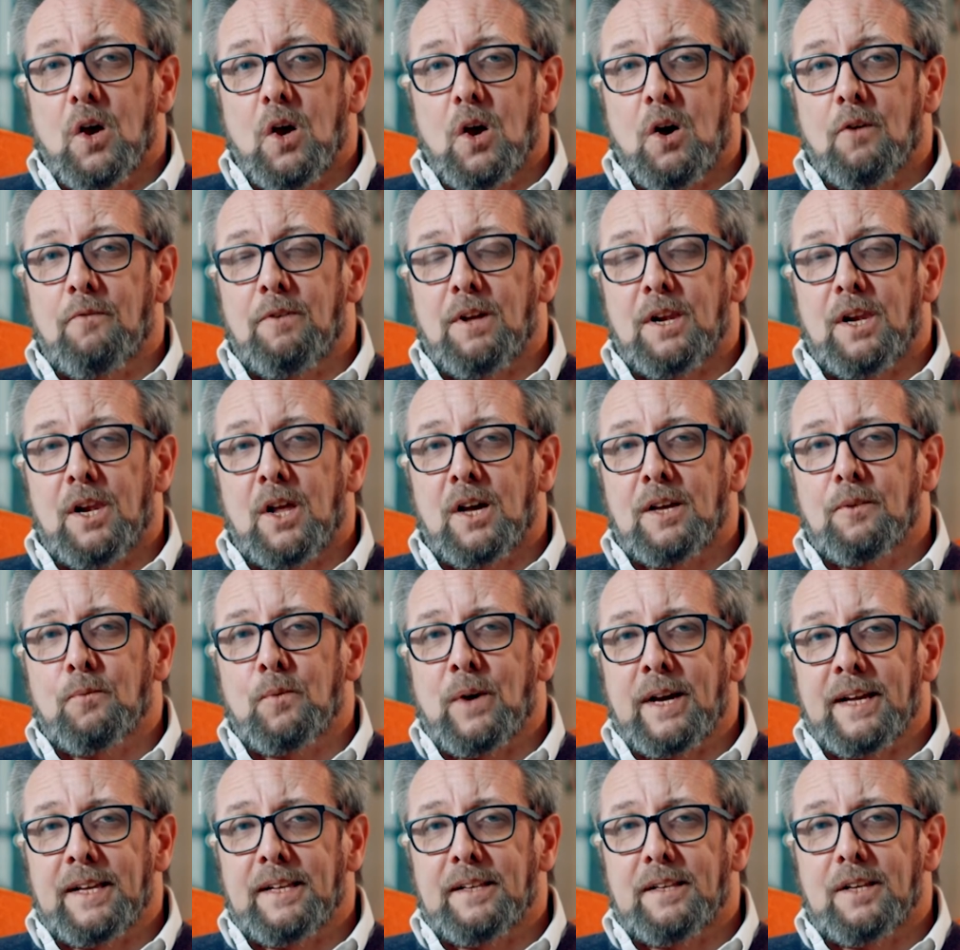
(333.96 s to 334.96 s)
of a
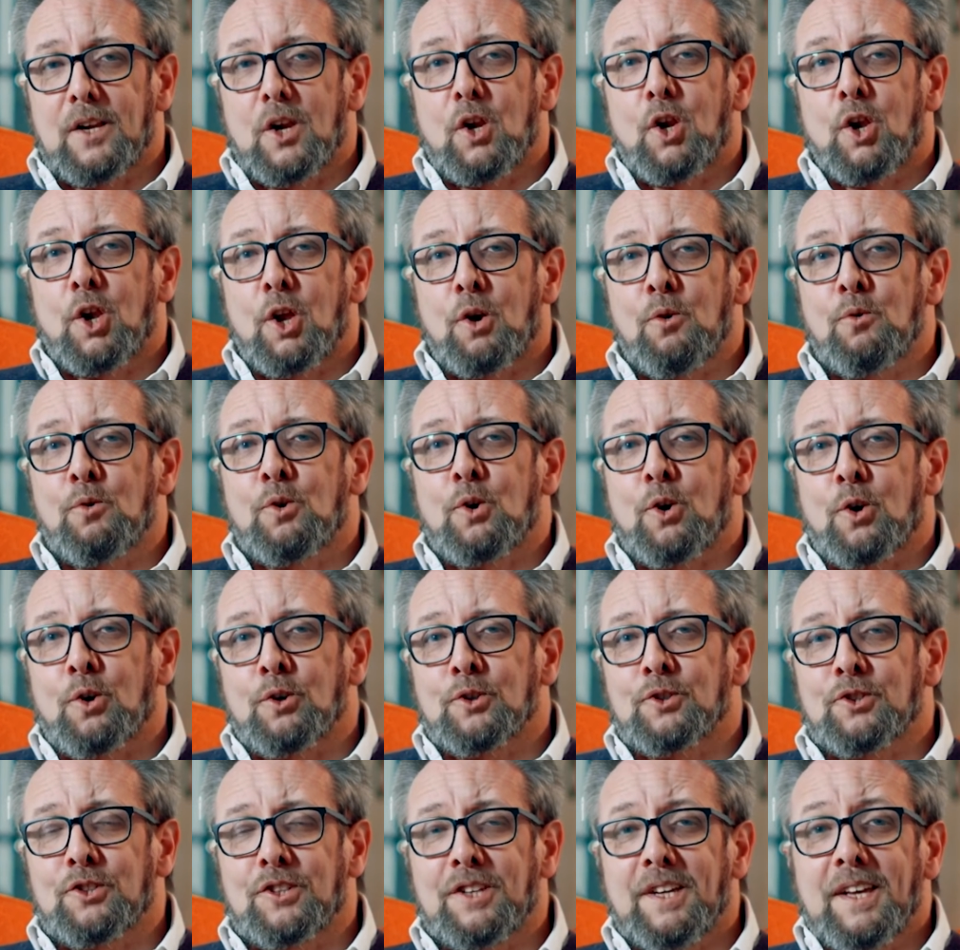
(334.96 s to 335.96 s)
lightweight, low
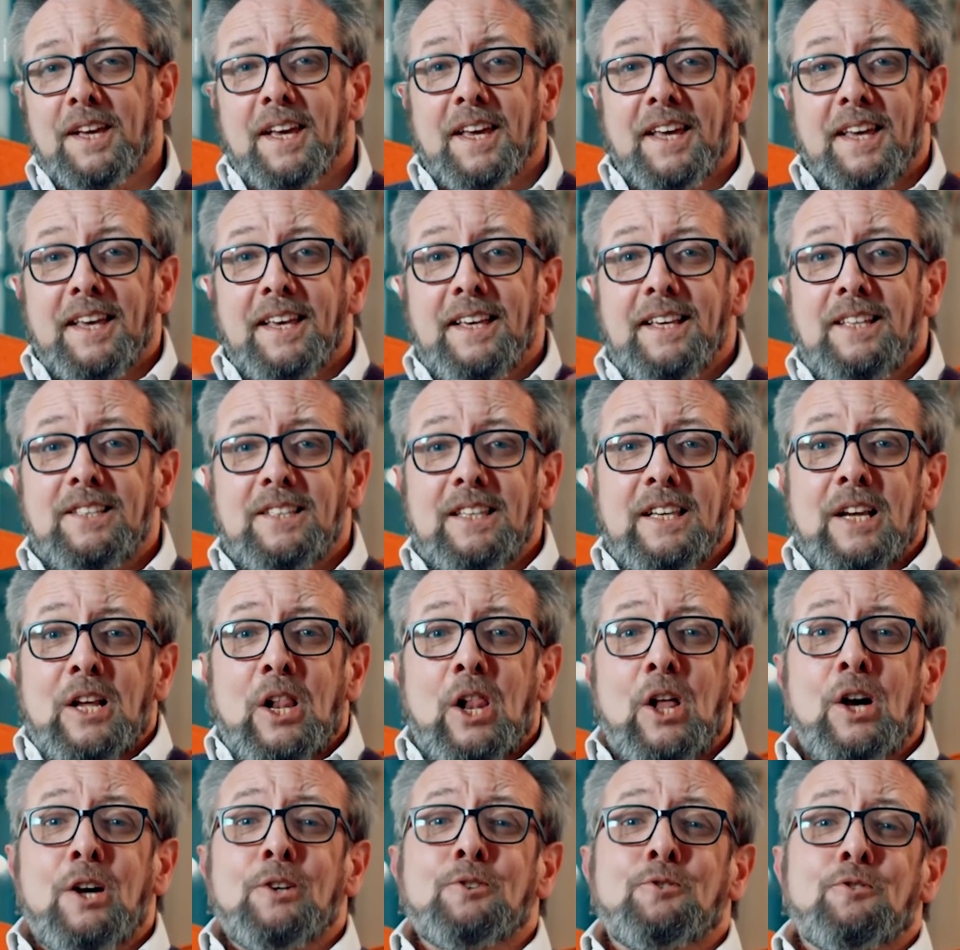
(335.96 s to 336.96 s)
cost, easy
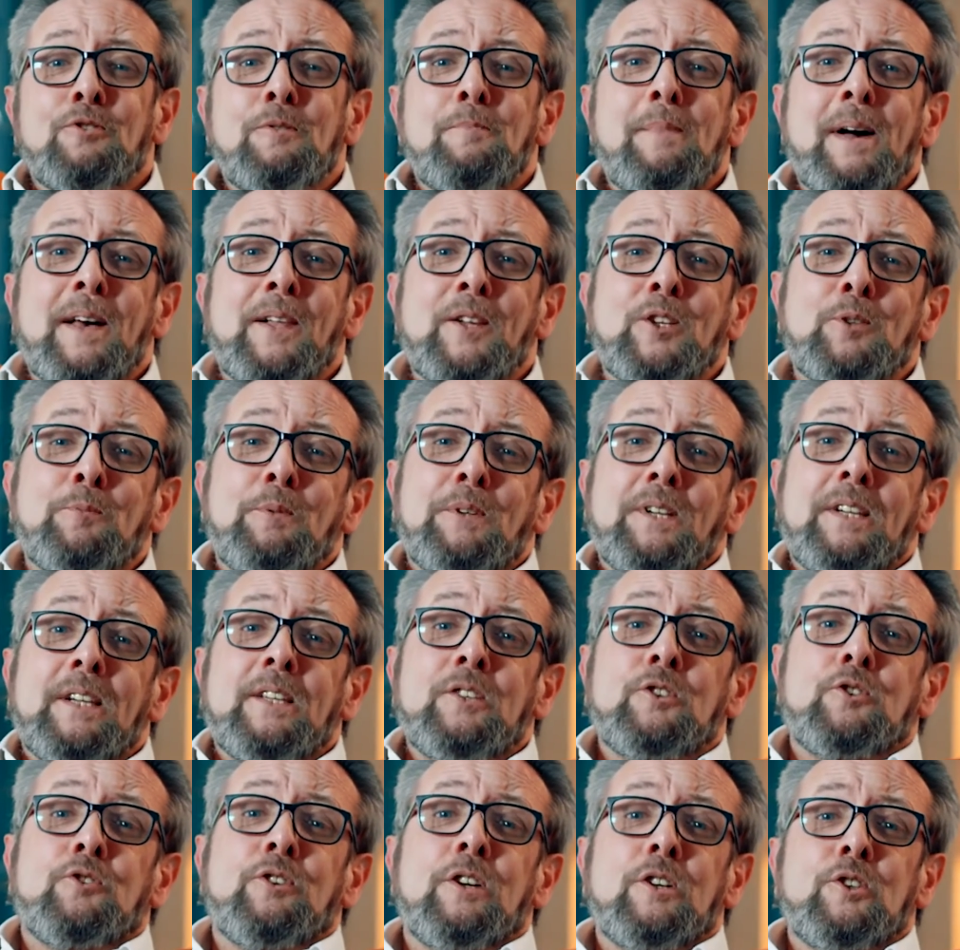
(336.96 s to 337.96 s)
classroom management and
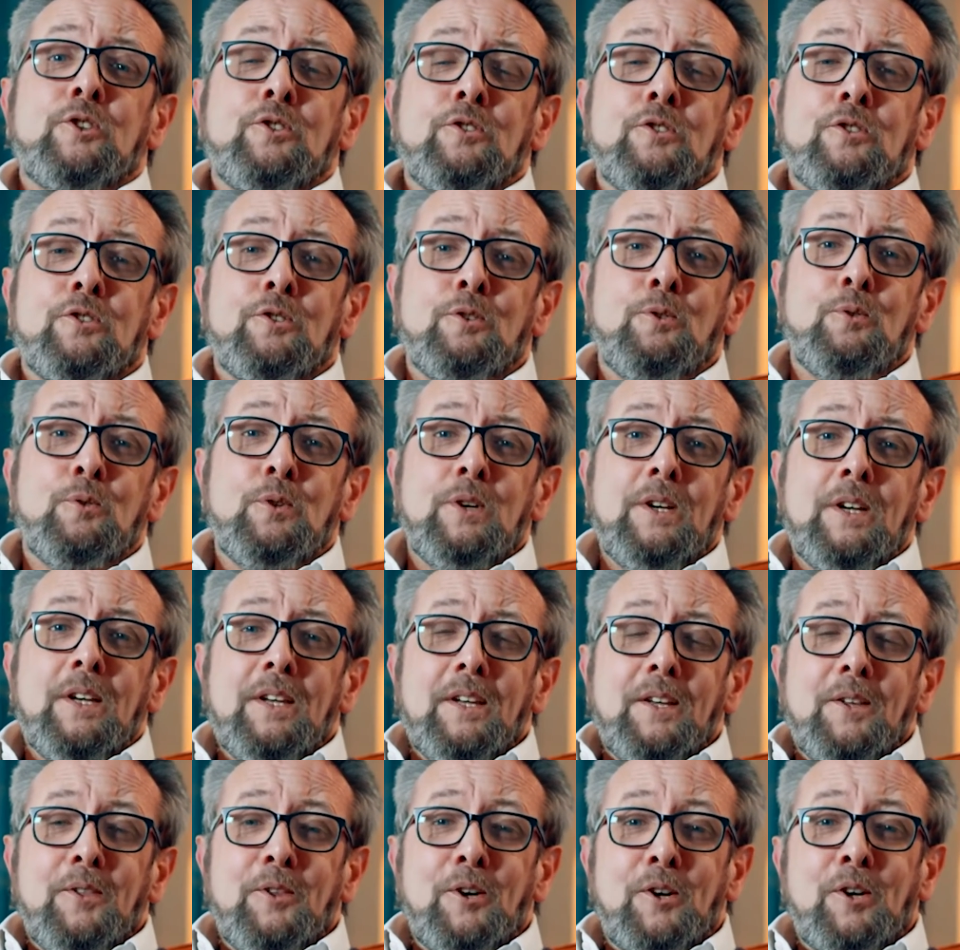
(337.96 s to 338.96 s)
instruction tool
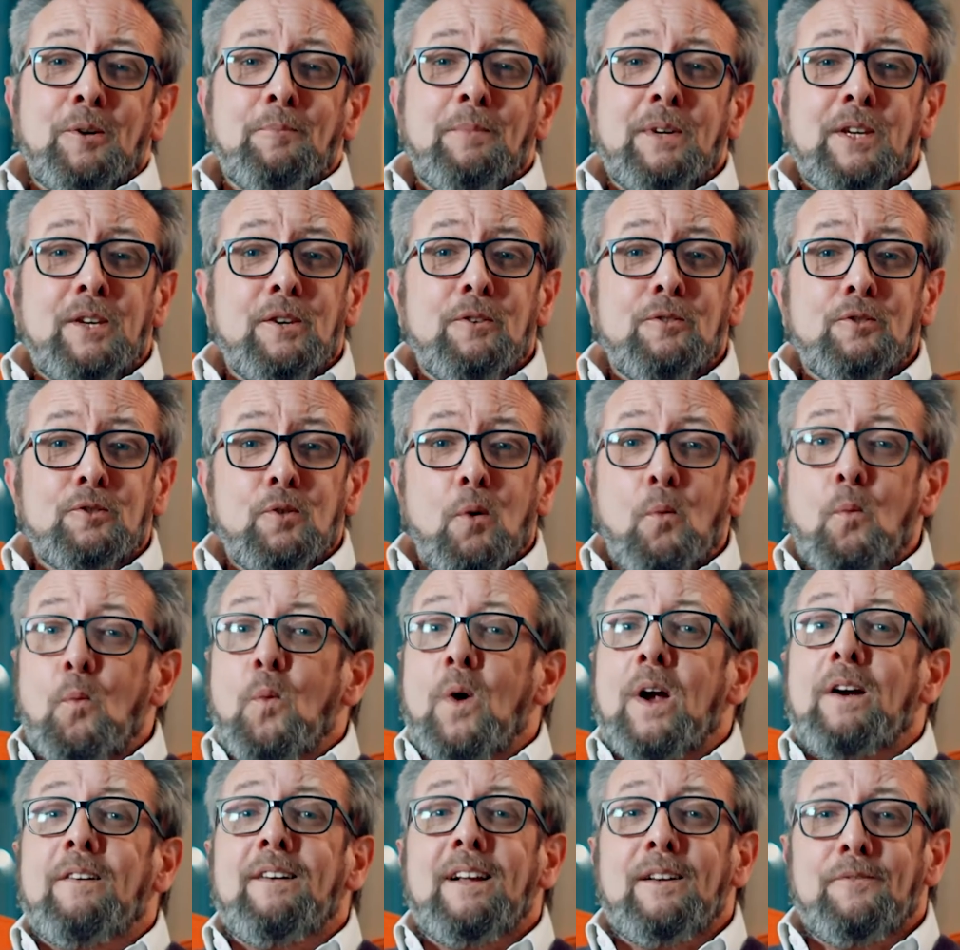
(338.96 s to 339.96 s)
that can be used
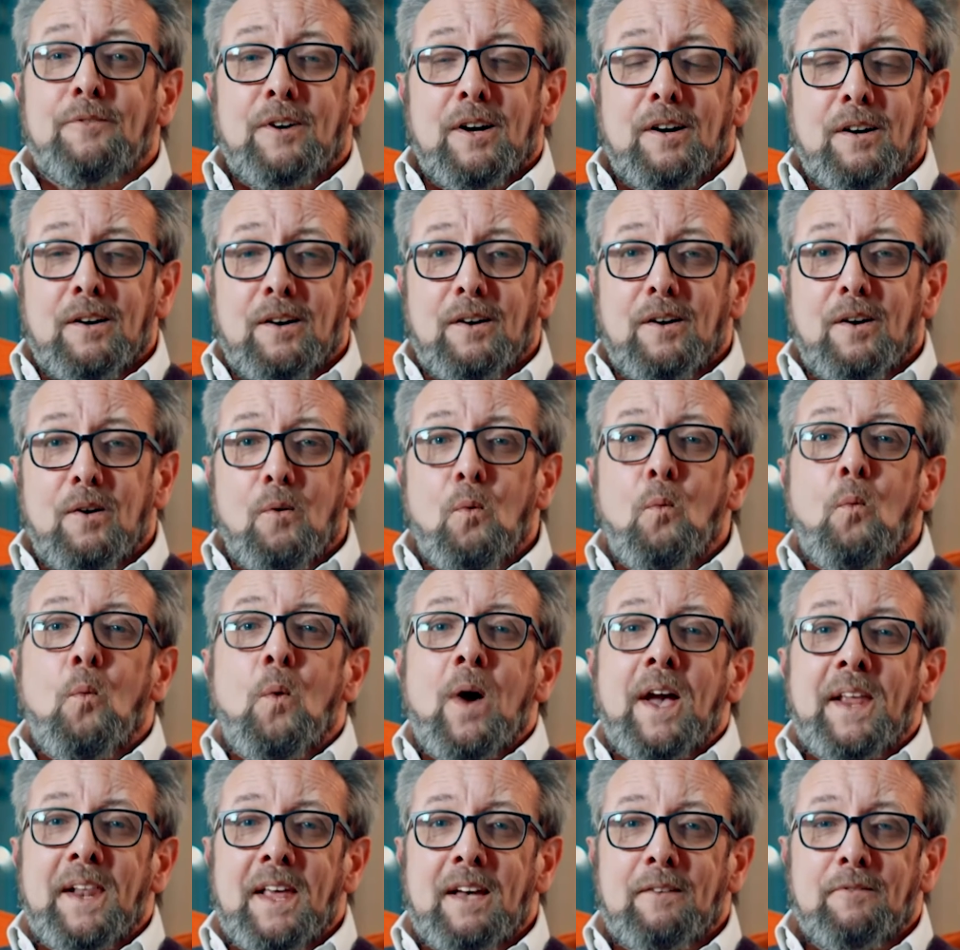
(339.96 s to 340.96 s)
wherever,
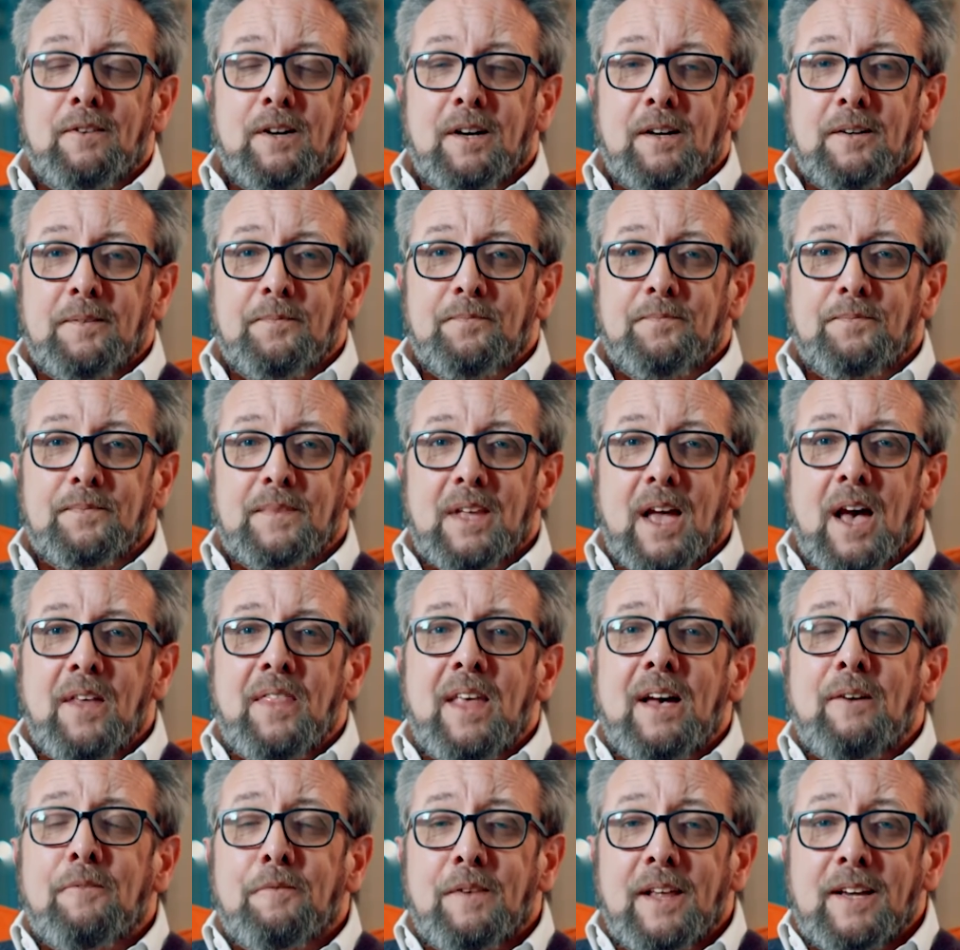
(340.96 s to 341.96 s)
whenever, and
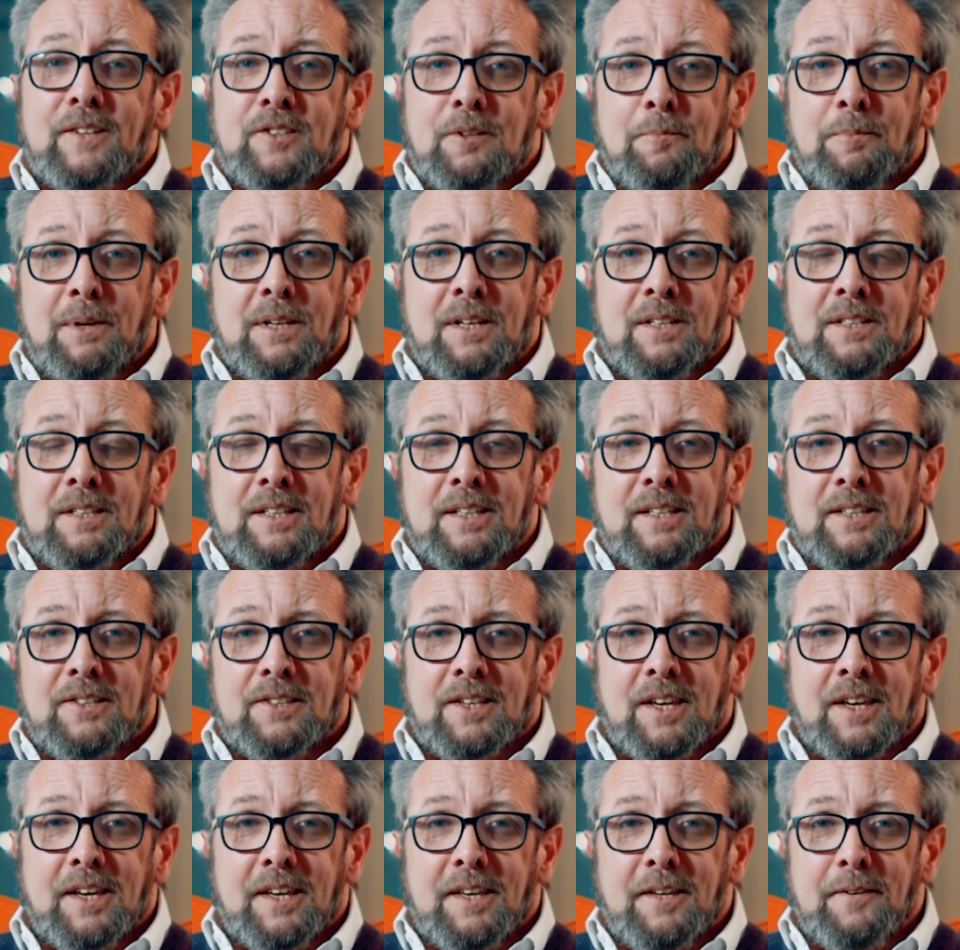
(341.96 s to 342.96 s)
that flexibility is
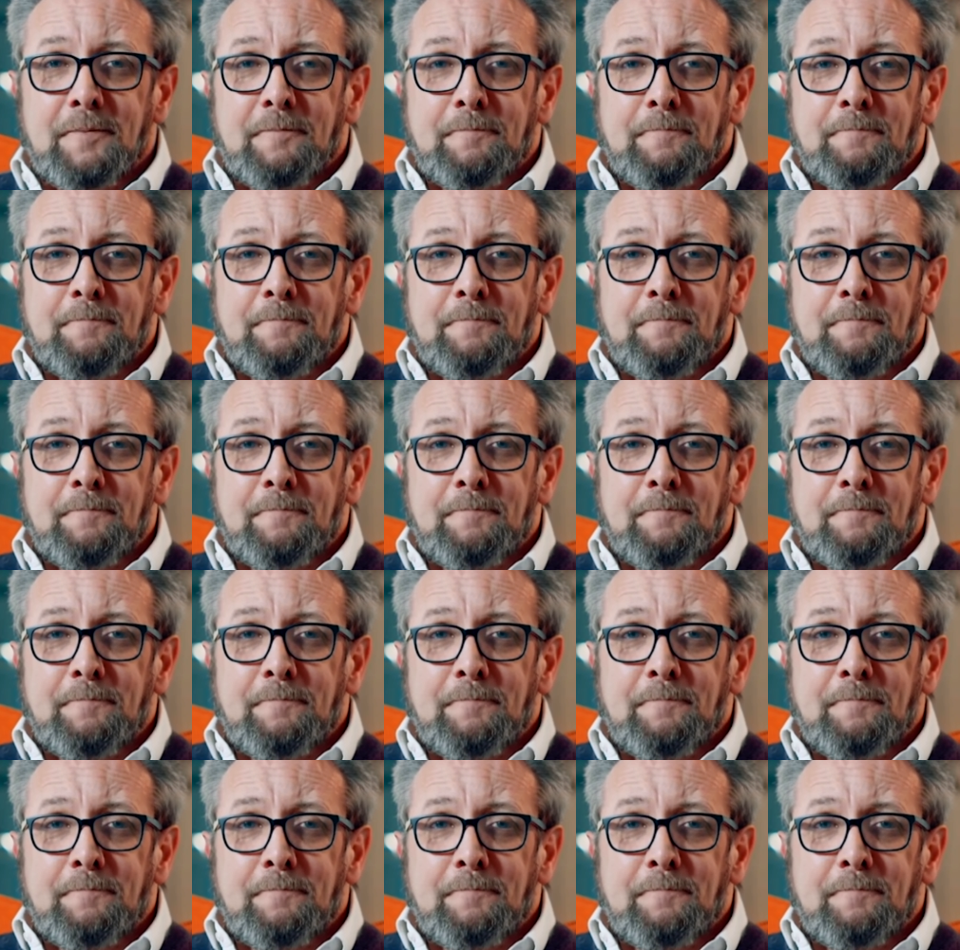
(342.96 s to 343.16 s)
key.